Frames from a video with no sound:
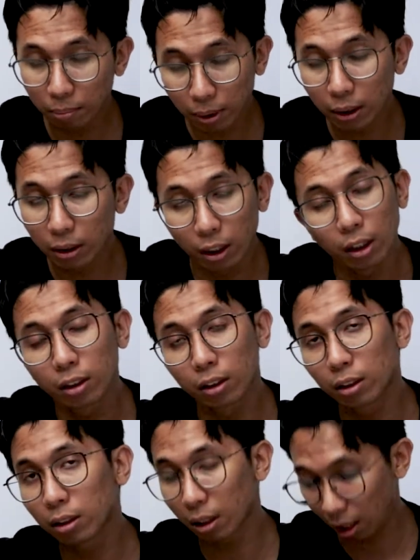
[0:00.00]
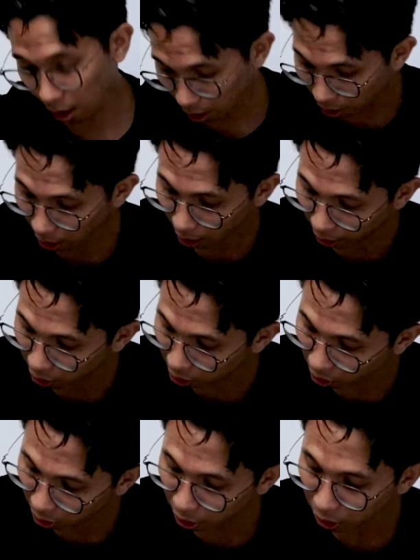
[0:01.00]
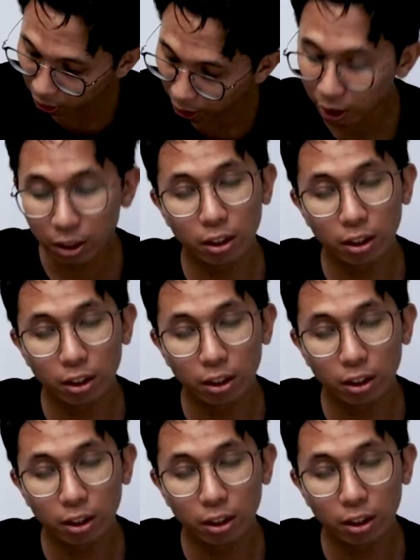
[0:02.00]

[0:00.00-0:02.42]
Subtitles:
pieces and I saw 6